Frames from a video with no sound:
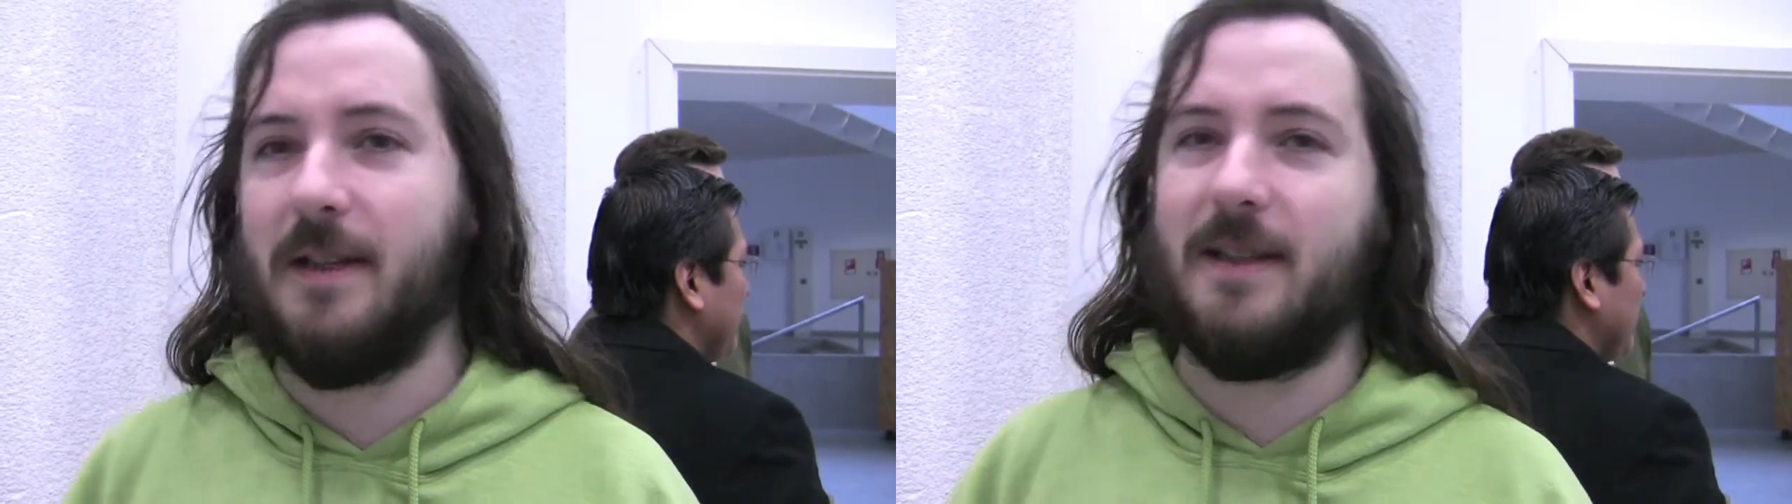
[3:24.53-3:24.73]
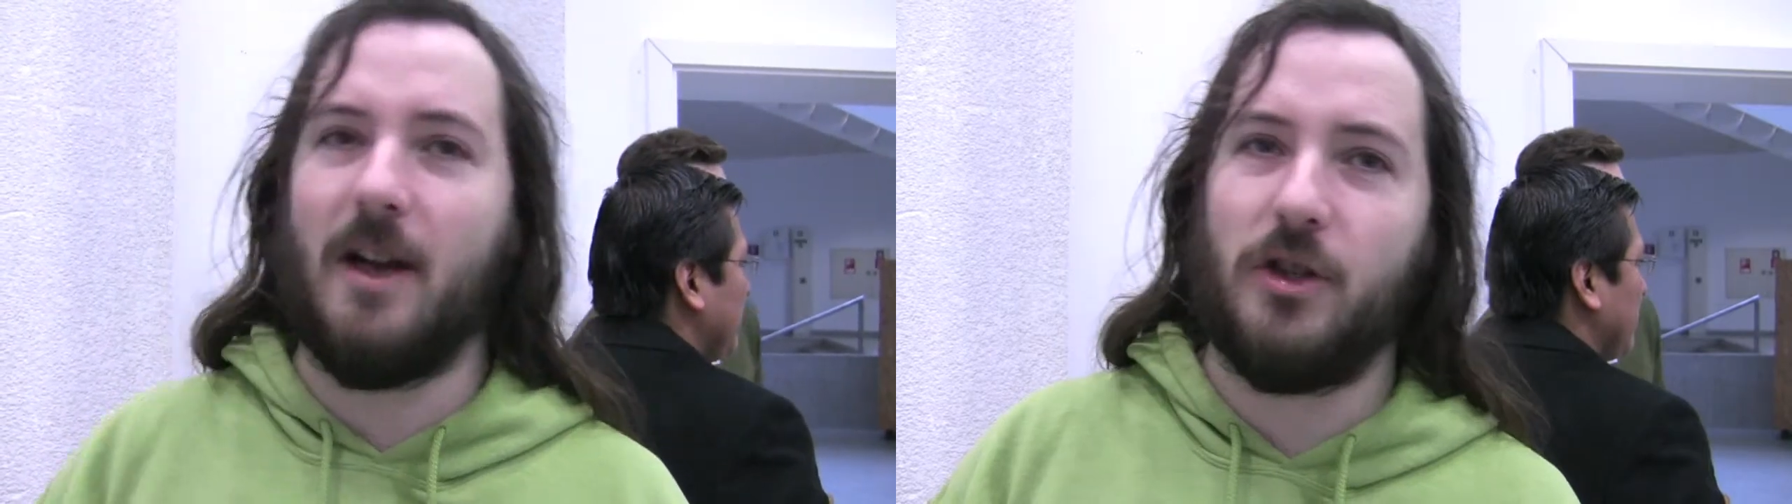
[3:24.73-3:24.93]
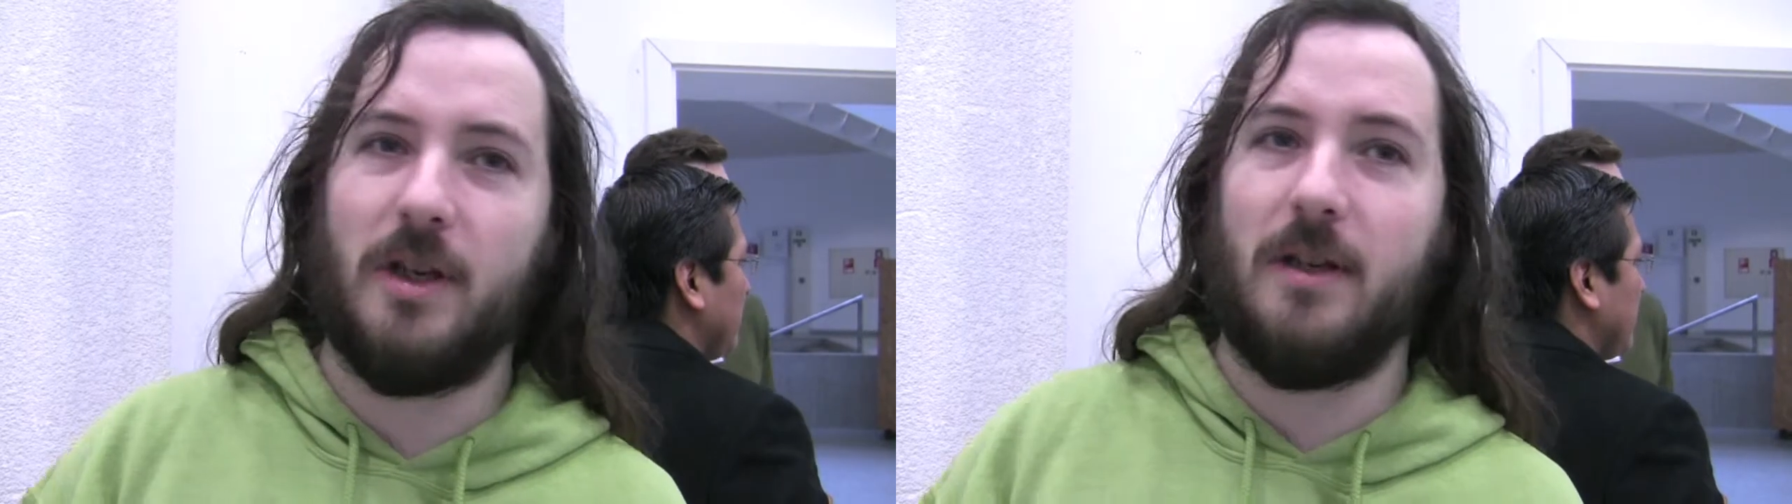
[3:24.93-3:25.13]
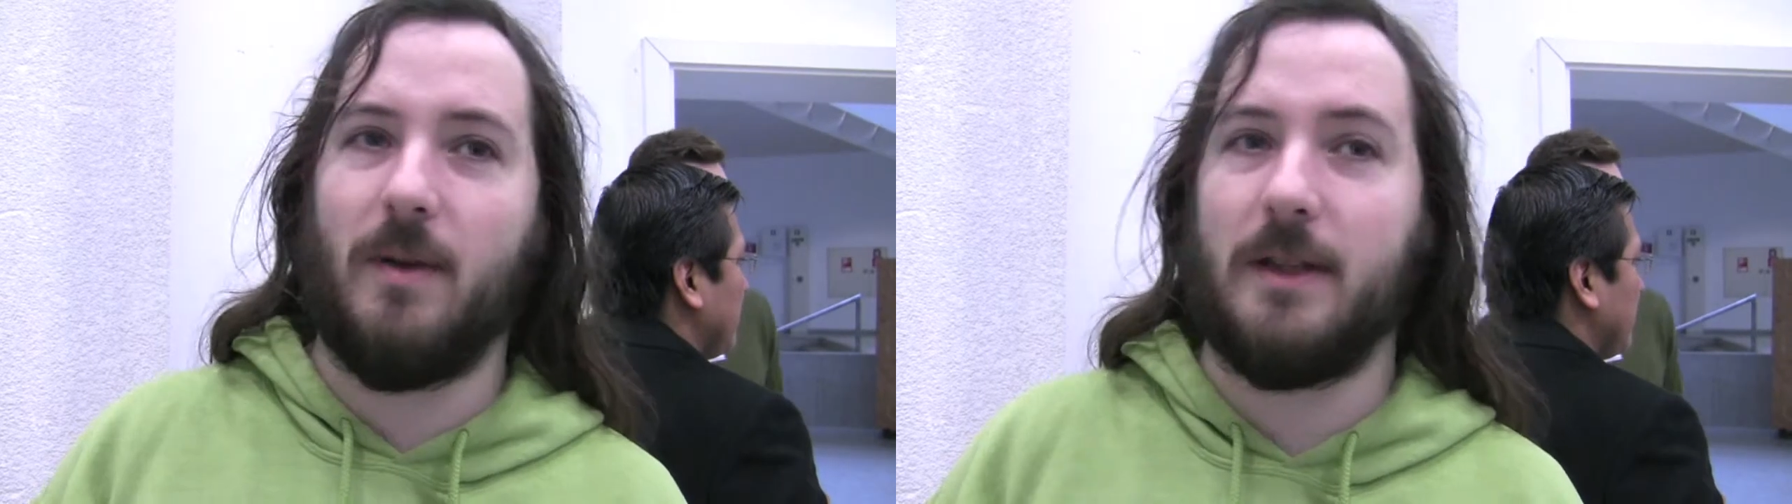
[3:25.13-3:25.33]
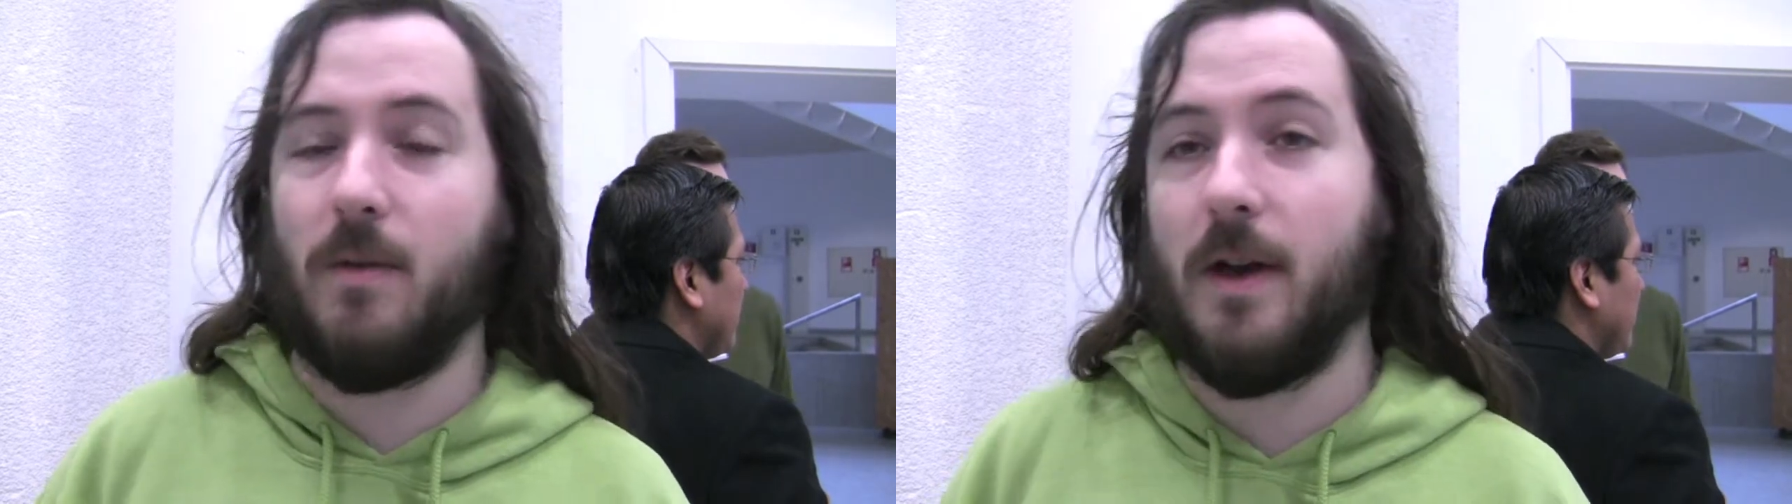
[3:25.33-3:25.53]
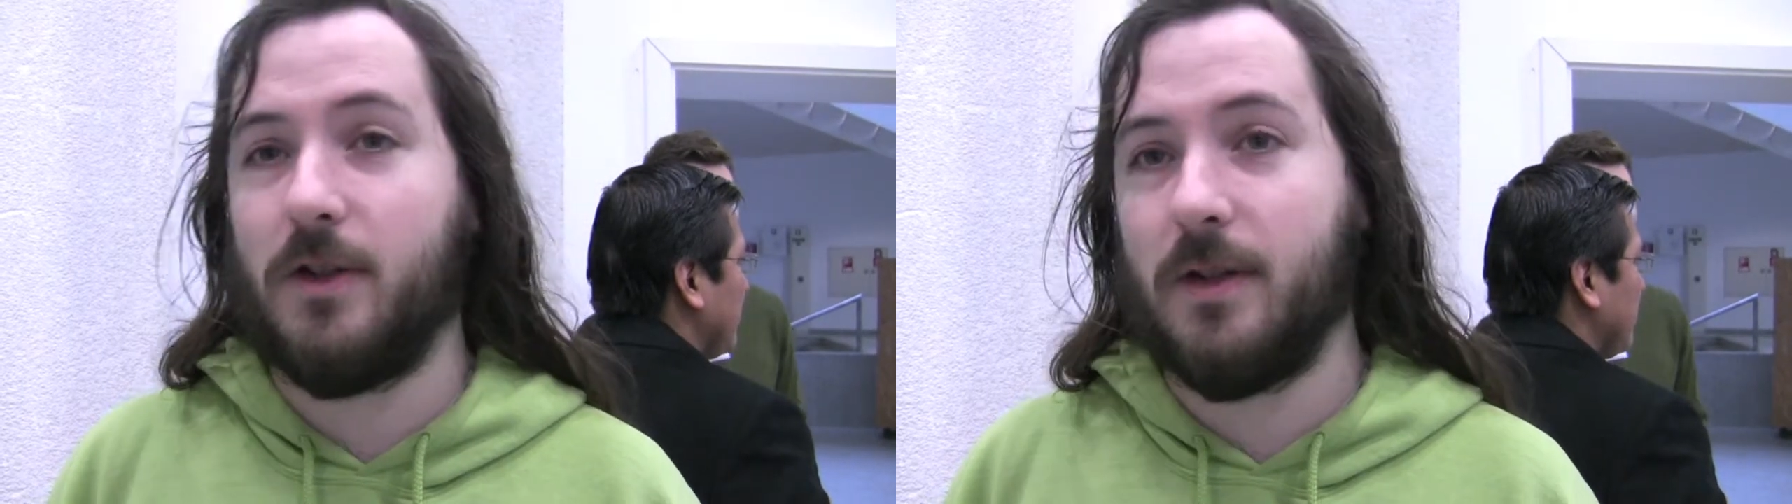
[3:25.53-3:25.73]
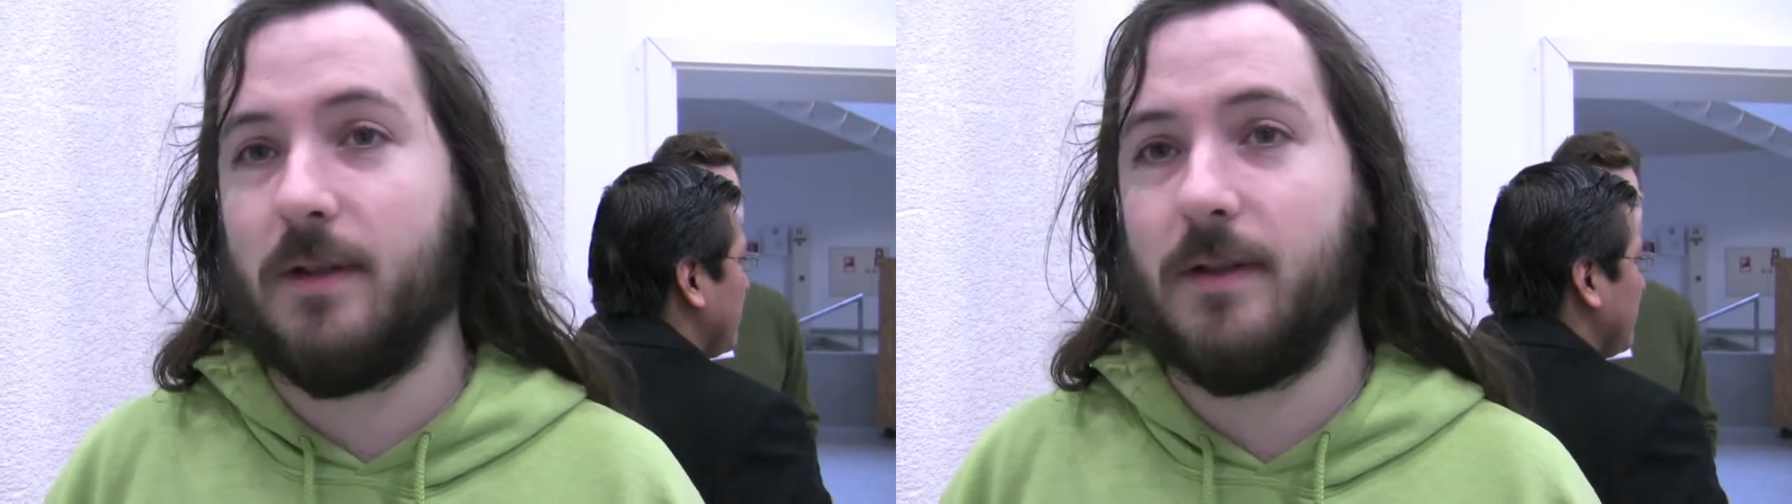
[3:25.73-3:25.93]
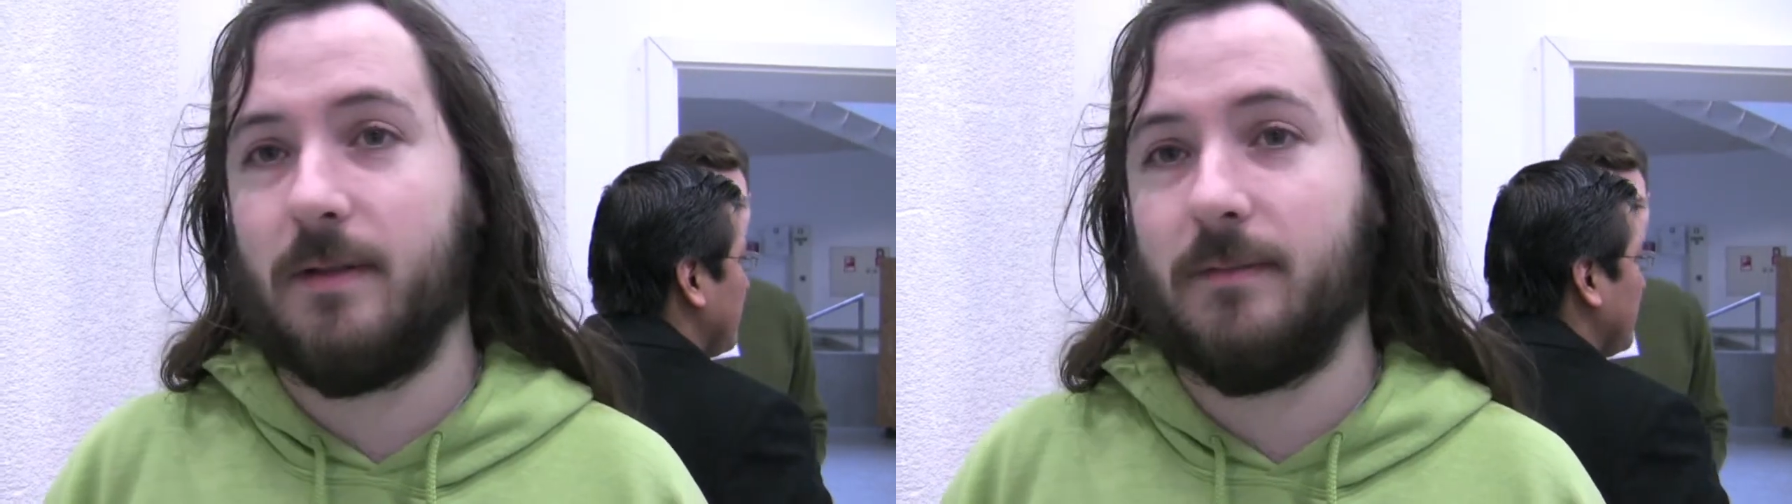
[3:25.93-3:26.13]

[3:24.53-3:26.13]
discussion and to ask questions.